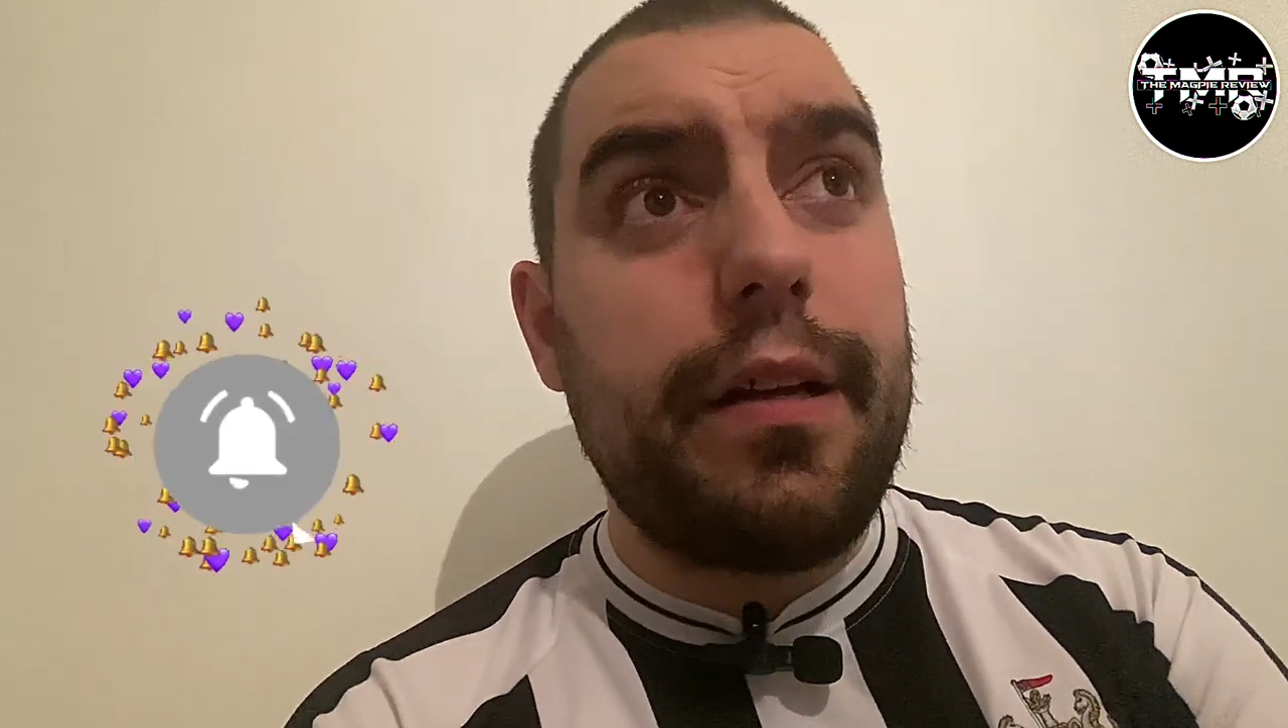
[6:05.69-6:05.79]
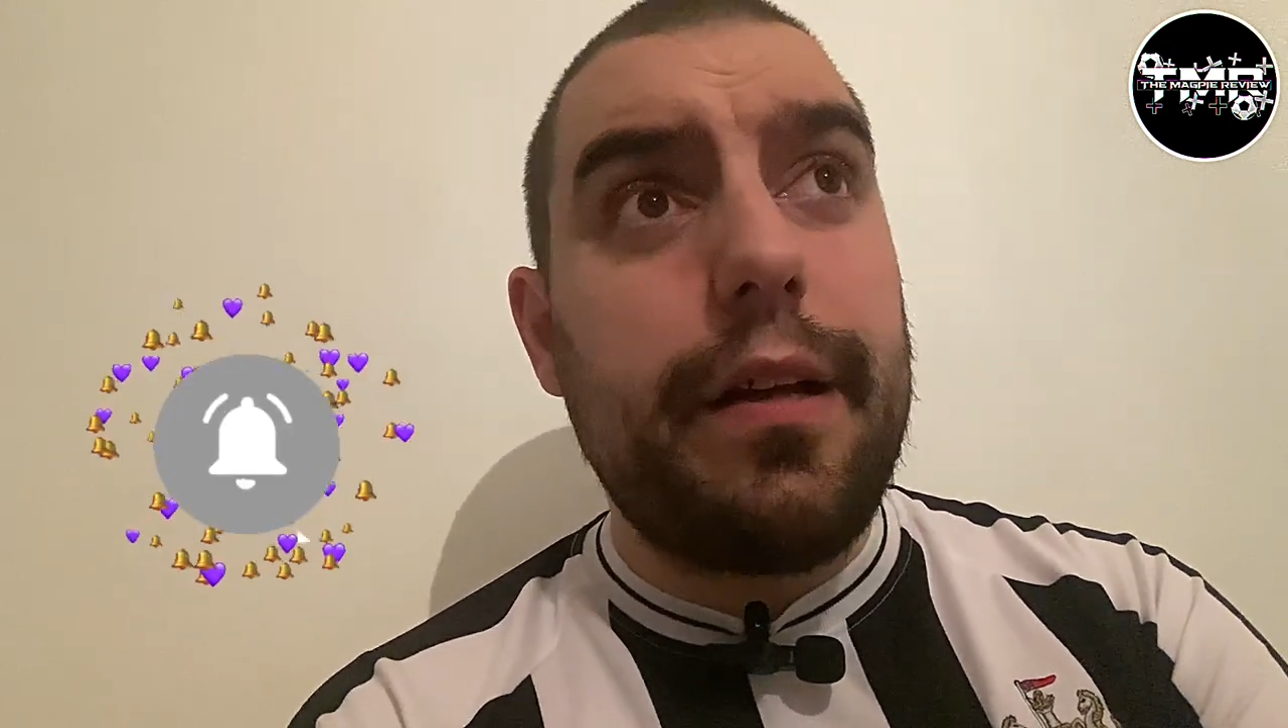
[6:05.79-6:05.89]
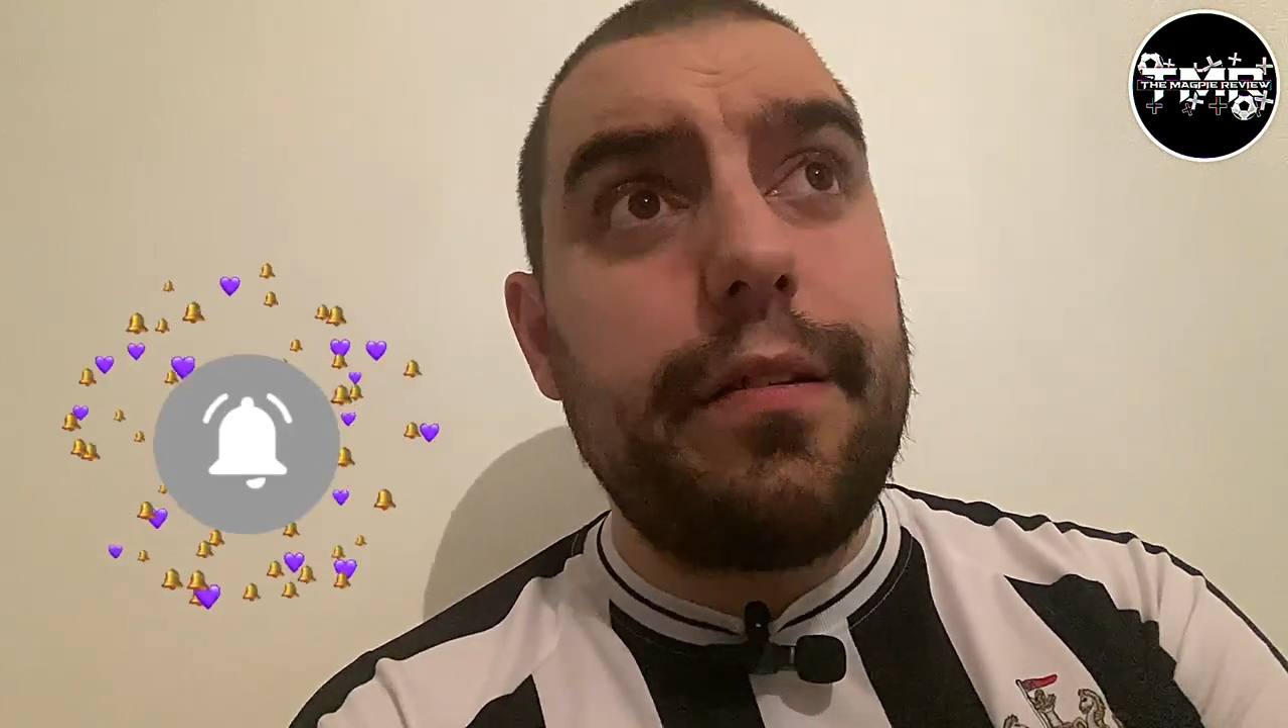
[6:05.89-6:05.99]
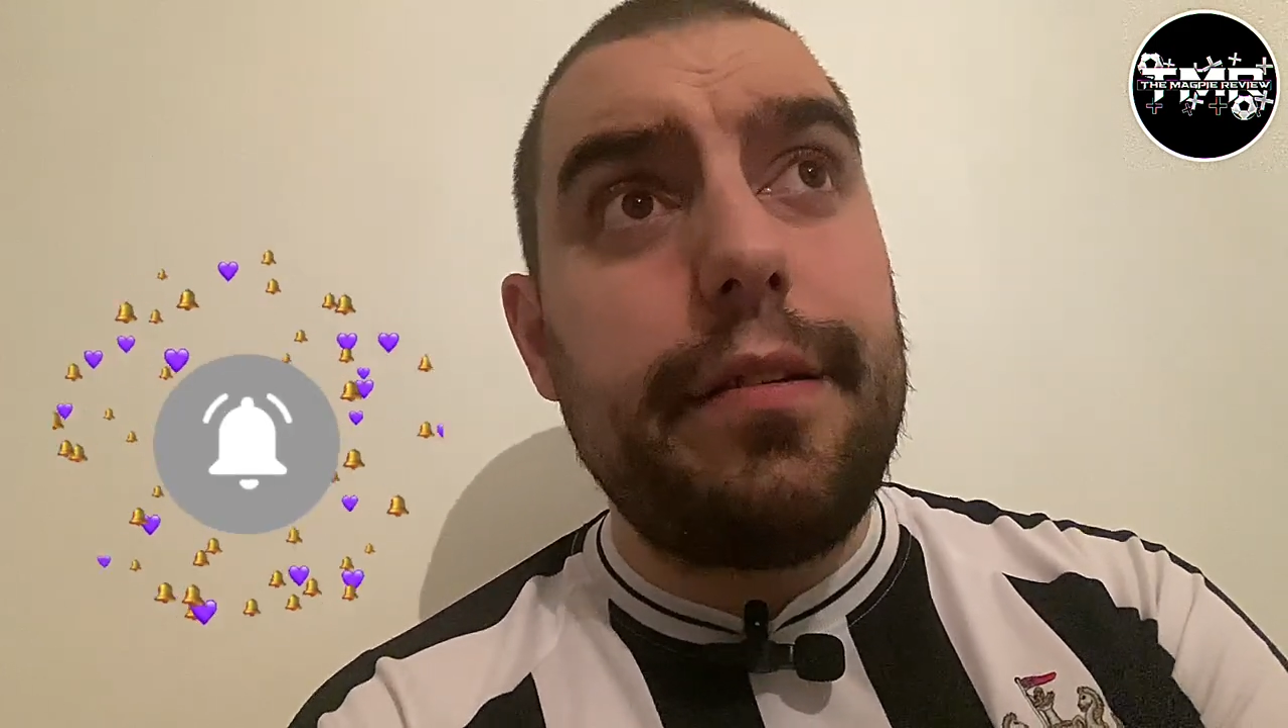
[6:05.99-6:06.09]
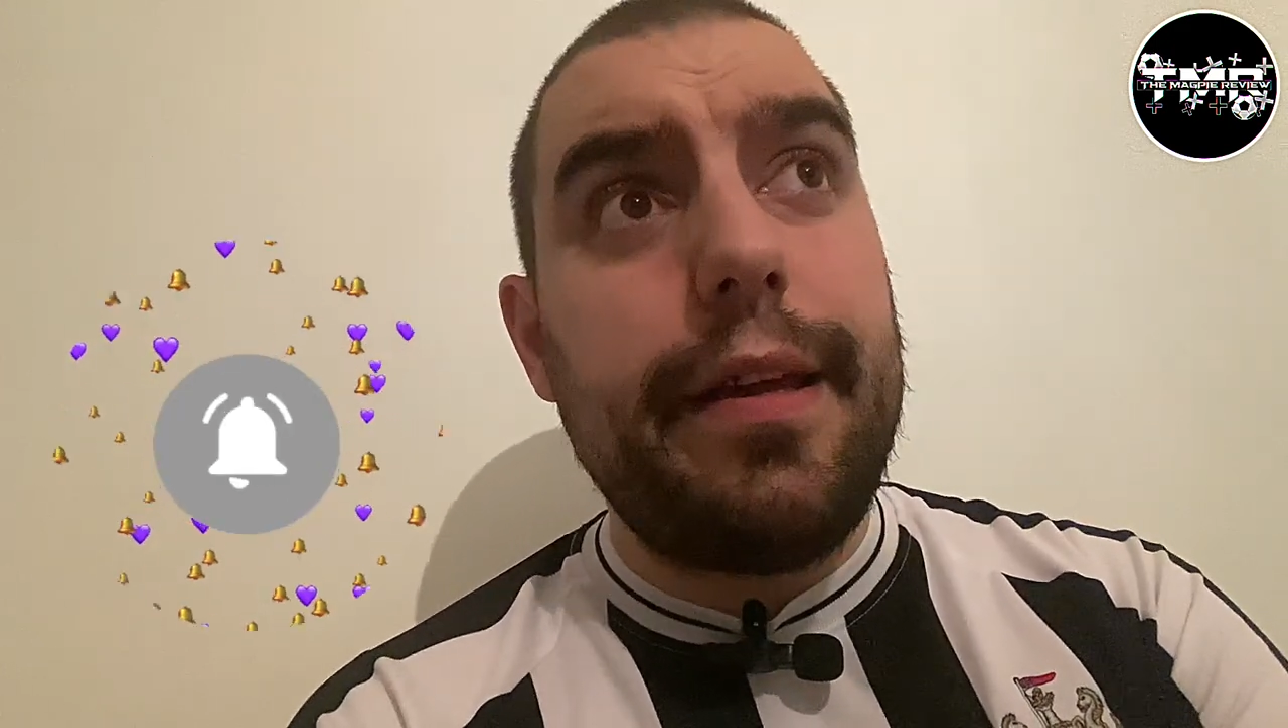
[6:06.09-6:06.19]

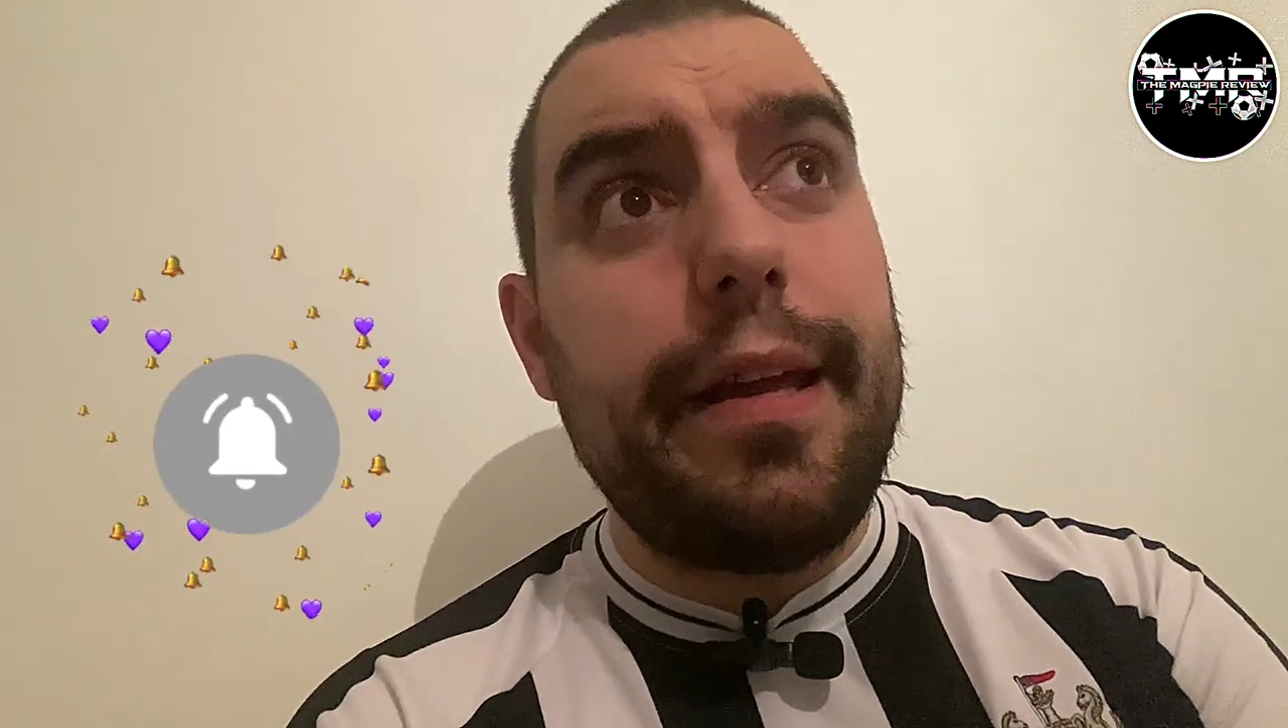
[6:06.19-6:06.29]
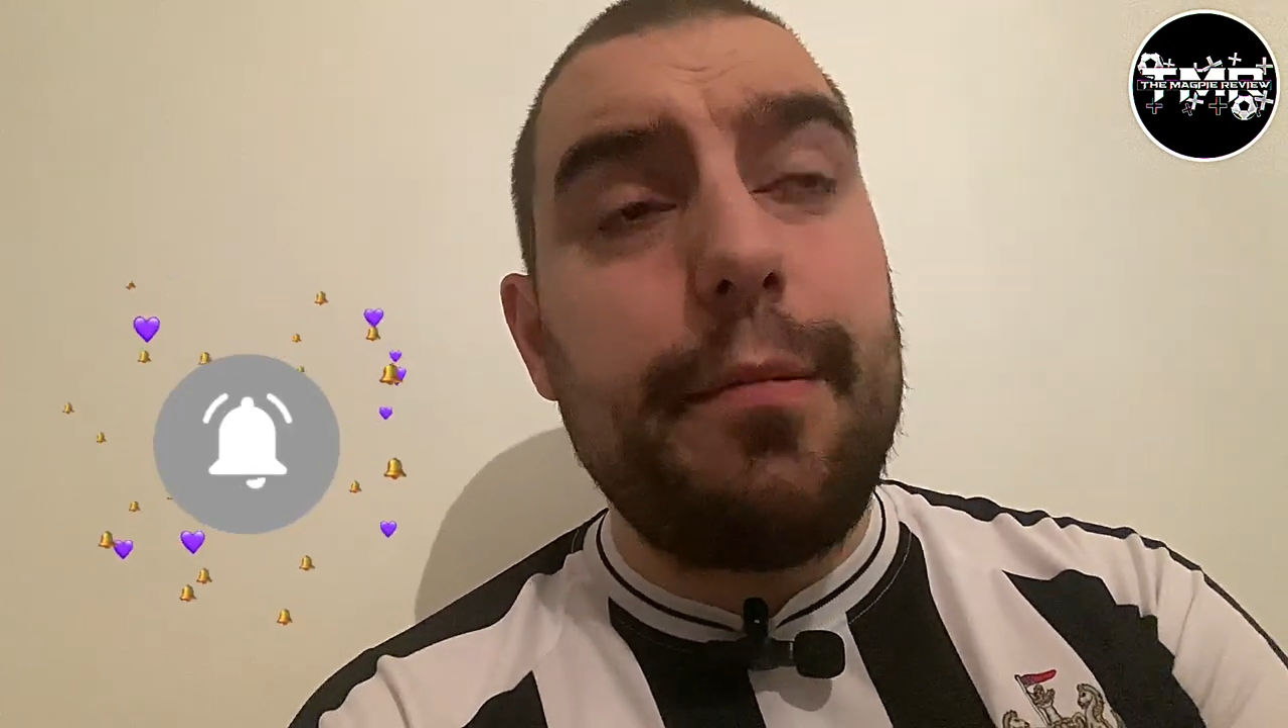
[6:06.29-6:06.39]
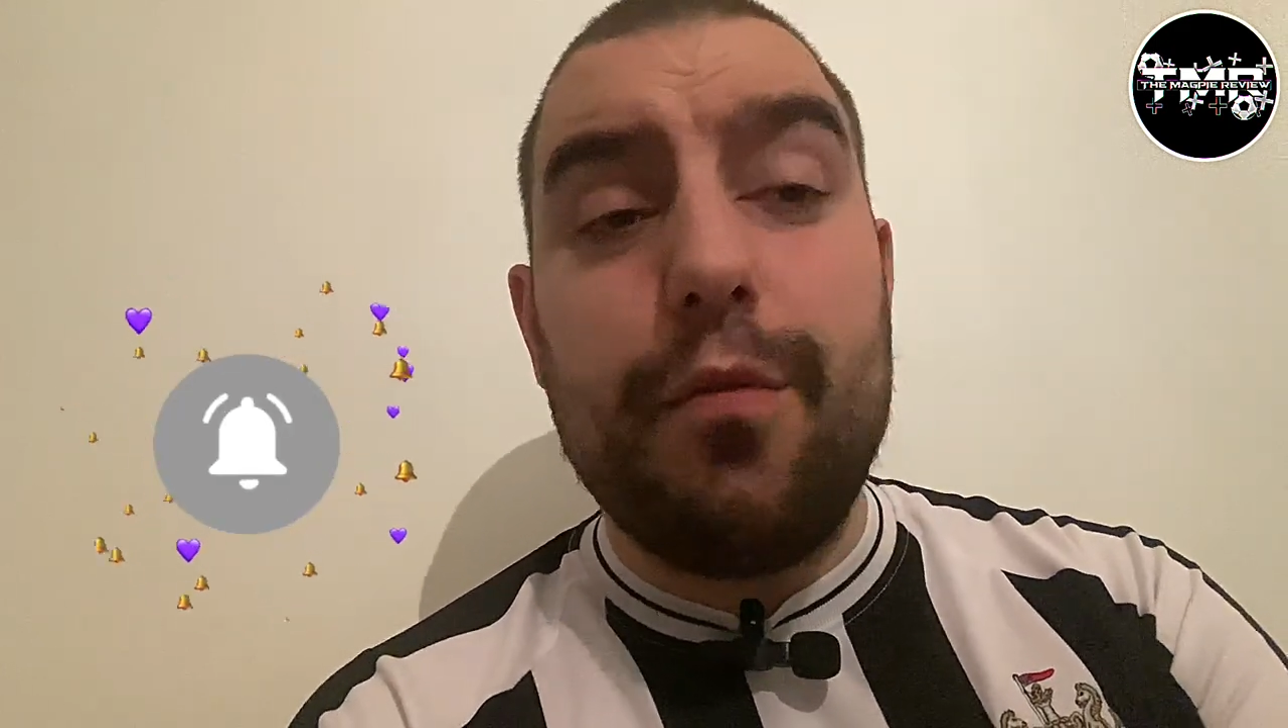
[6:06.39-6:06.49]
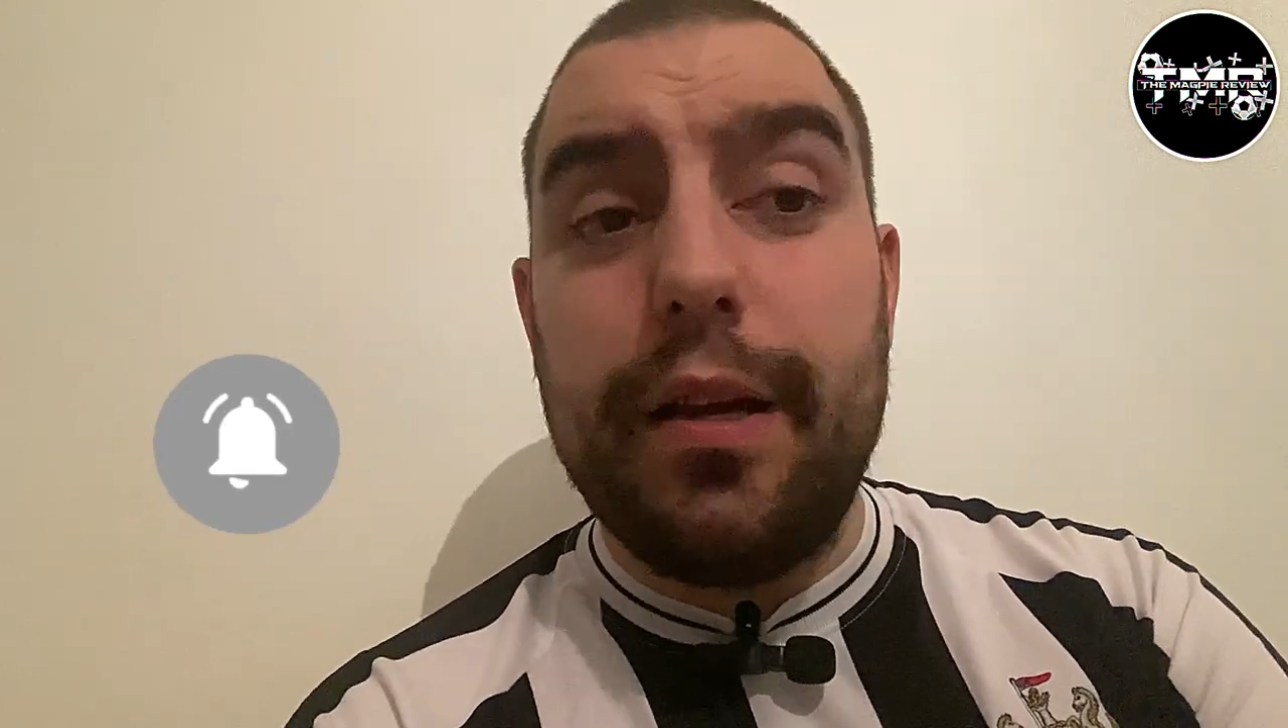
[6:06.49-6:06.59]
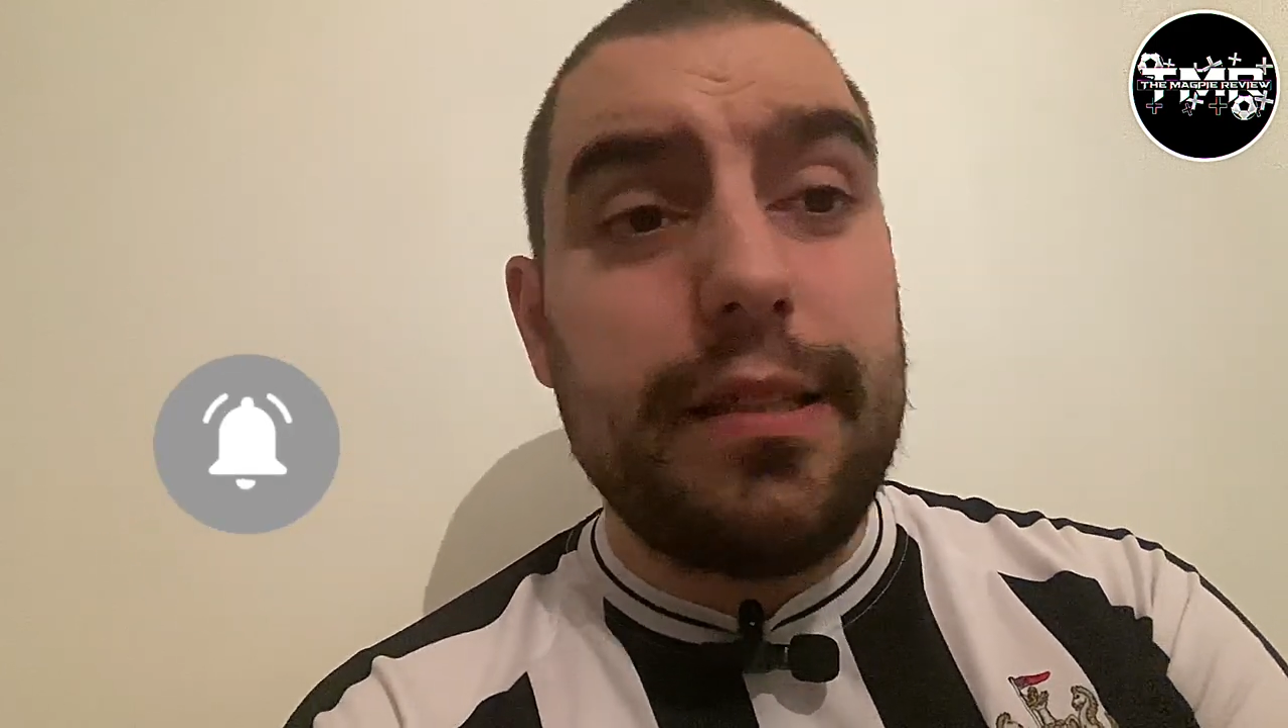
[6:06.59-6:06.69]
And
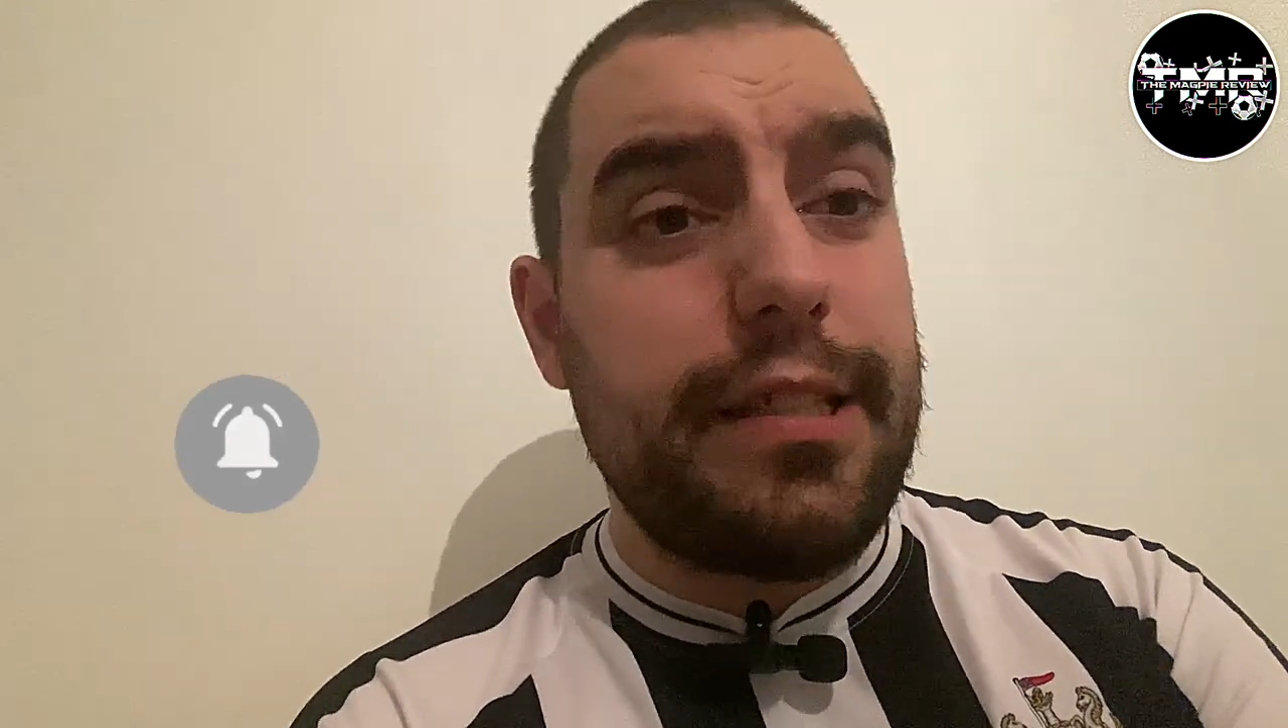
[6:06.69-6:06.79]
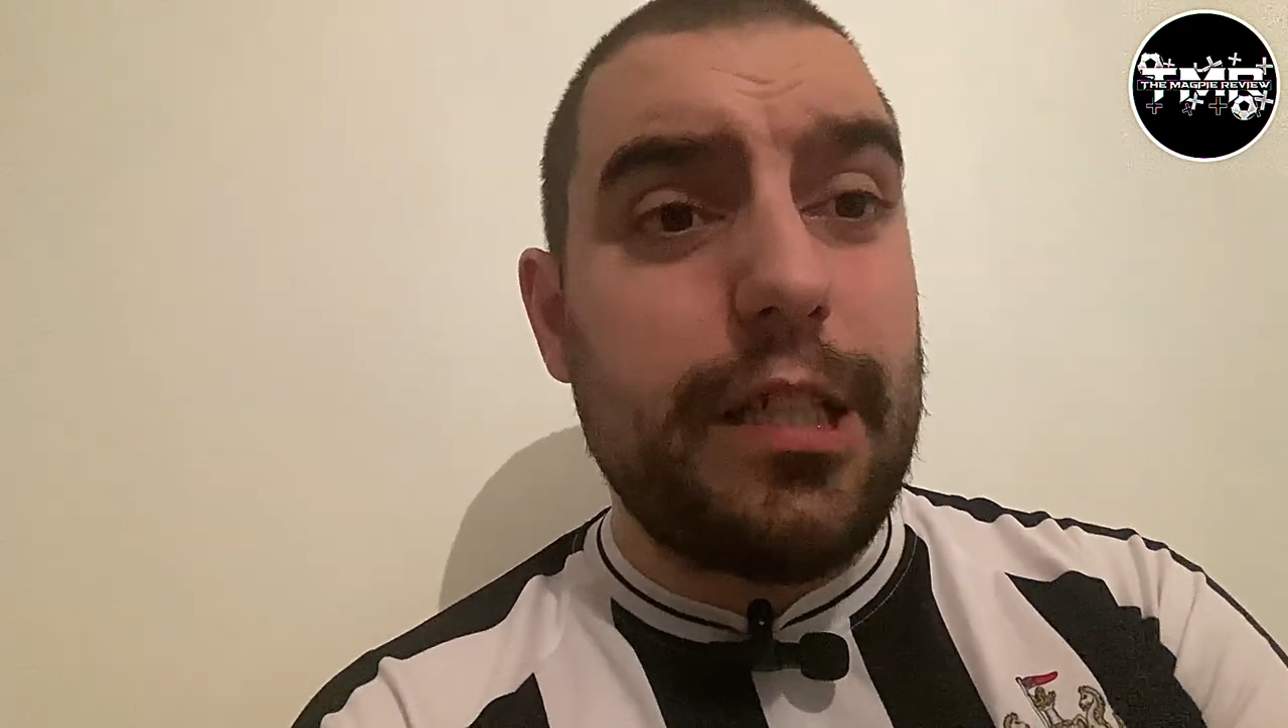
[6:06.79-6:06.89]
if we get